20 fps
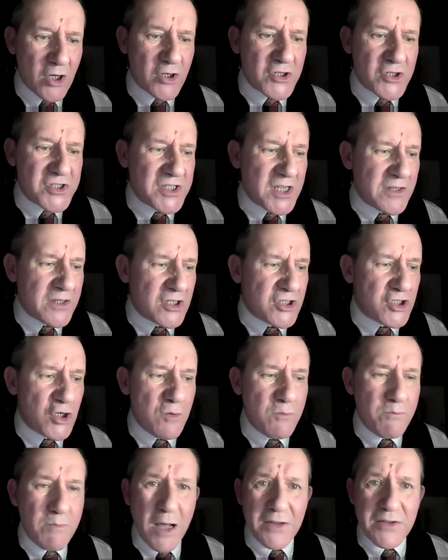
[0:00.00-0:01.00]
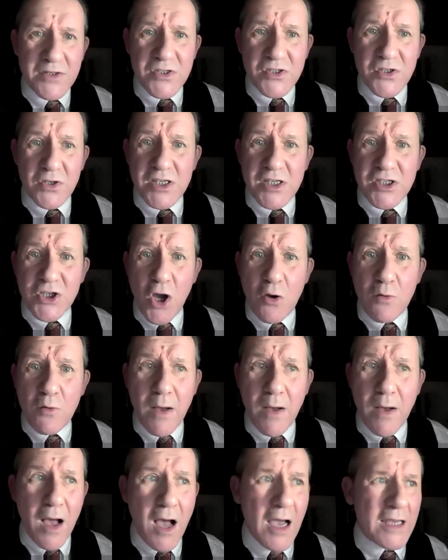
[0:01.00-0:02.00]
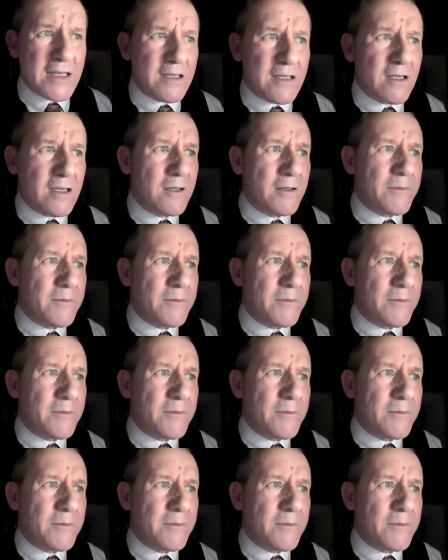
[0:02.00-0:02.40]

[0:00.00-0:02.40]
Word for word: could see the two buttons on his coat behind.